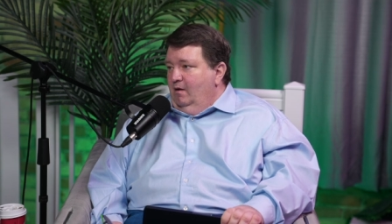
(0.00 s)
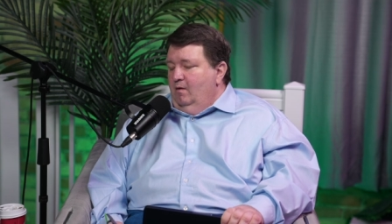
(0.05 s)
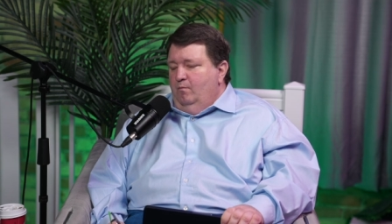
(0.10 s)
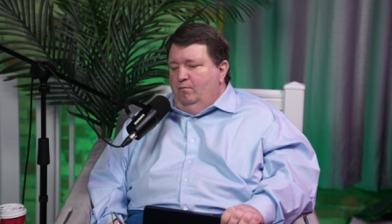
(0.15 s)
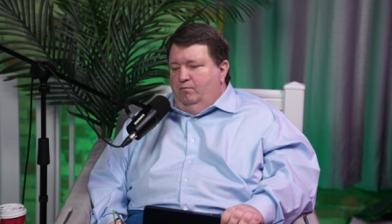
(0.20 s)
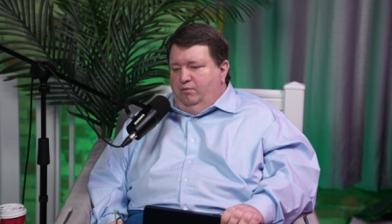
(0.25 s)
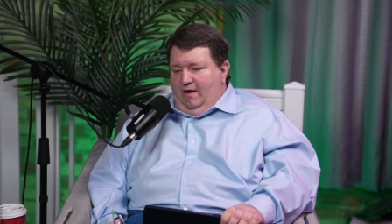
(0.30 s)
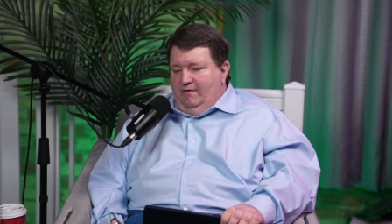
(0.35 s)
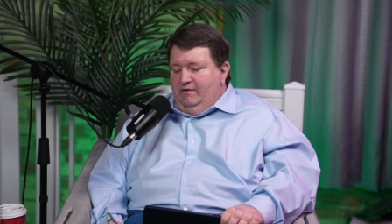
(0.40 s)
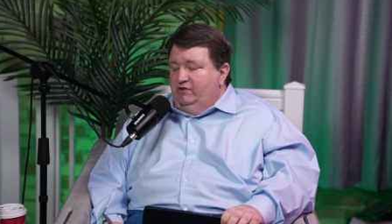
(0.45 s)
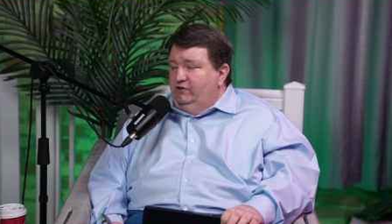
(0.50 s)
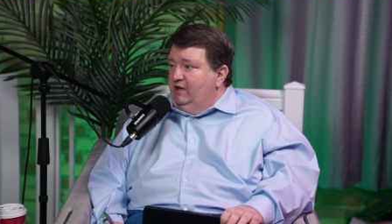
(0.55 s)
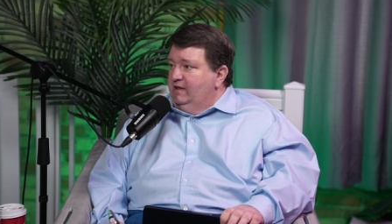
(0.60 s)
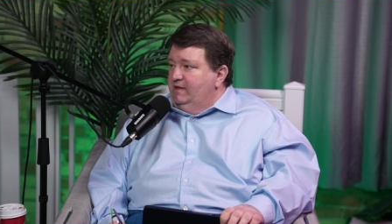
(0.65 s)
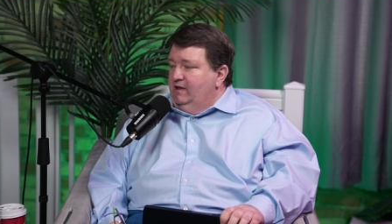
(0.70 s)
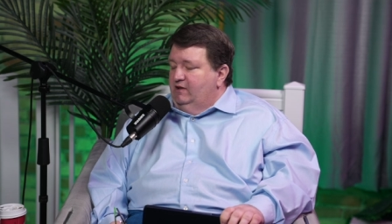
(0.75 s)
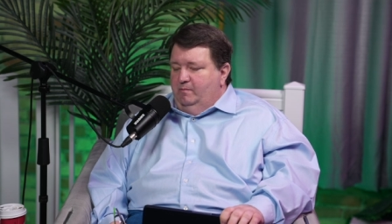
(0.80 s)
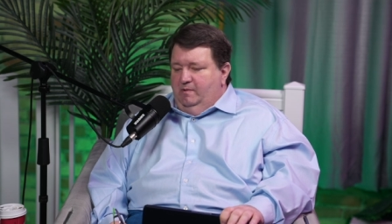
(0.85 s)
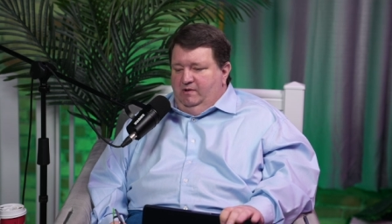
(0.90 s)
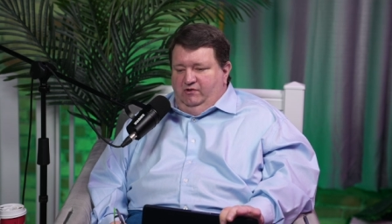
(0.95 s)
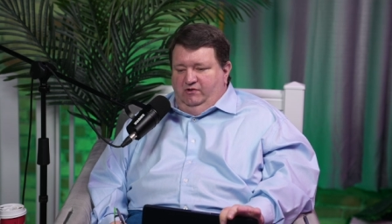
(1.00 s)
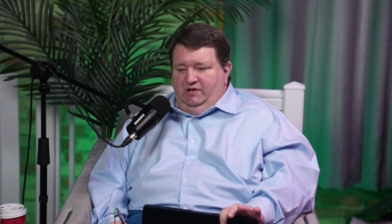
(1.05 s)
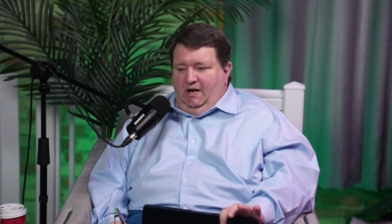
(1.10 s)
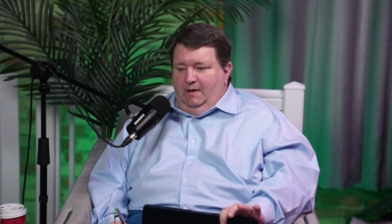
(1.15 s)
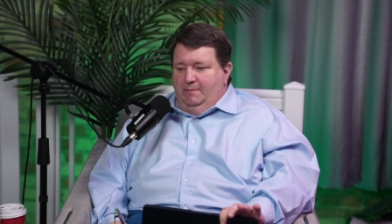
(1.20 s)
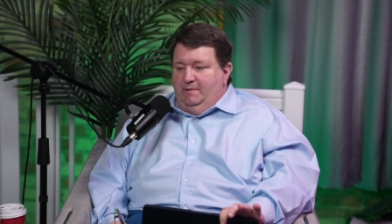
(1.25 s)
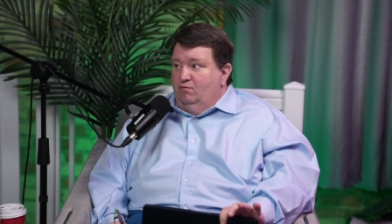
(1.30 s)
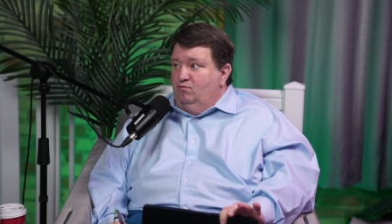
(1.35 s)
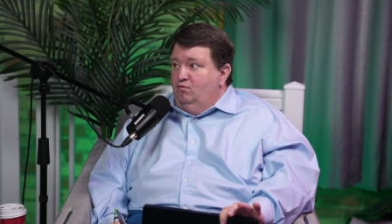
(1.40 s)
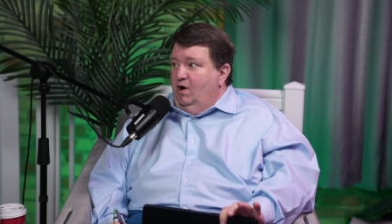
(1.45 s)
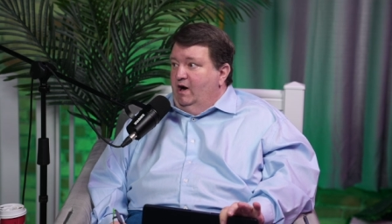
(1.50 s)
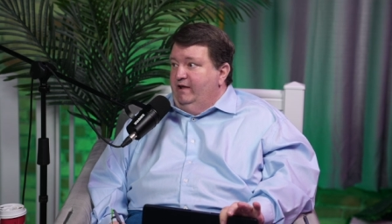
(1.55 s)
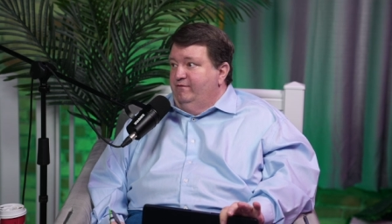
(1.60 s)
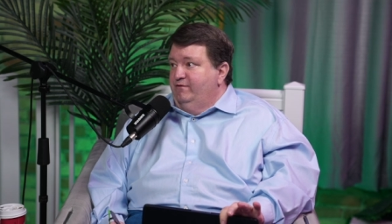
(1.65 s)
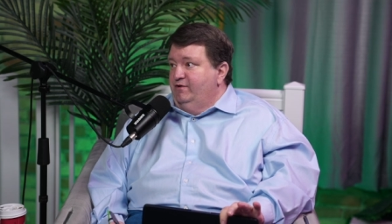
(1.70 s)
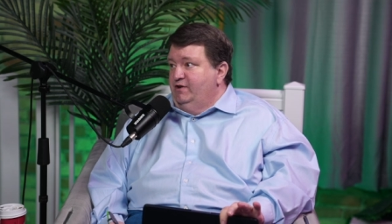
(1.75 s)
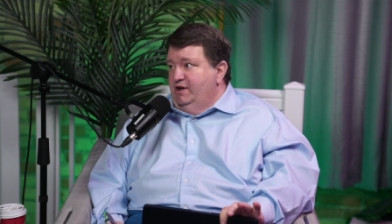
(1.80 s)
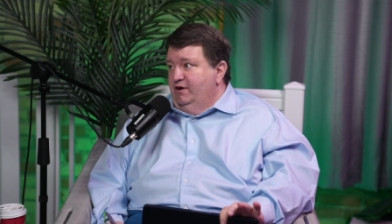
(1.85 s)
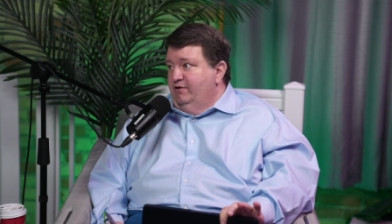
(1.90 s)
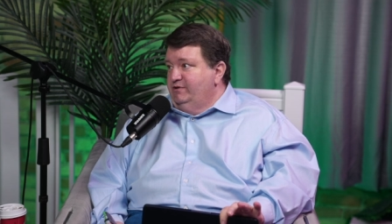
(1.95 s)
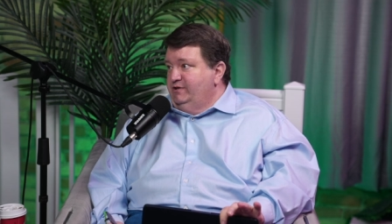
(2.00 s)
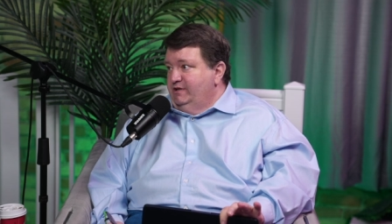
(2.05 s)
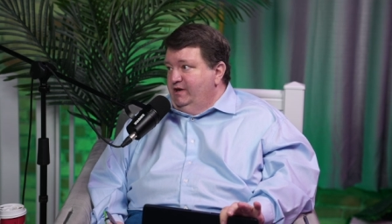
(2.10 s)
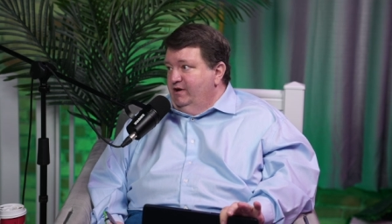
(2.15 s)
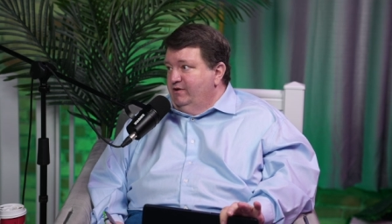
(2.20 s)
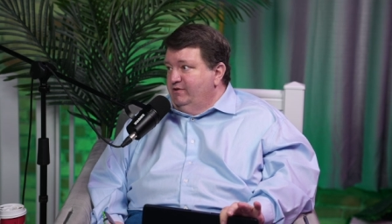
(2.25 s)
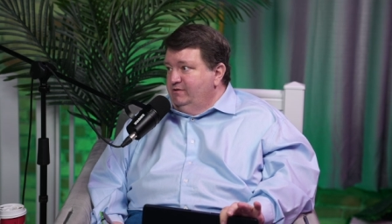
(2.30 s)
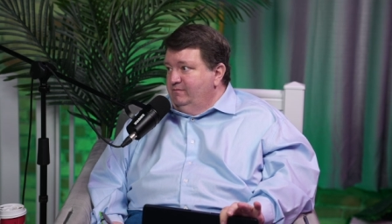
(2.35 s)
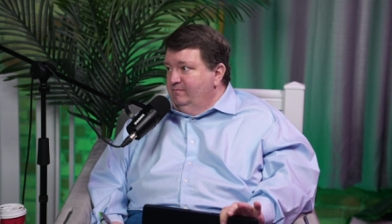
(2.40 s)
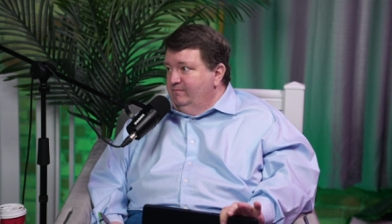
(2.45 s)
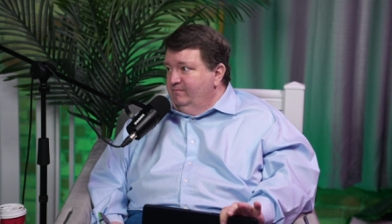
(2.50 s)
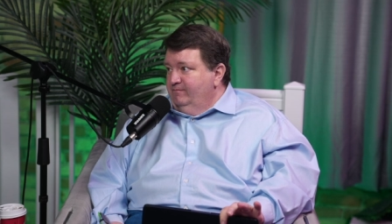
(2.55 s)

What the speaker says: private CA that's been set up and running for years and years.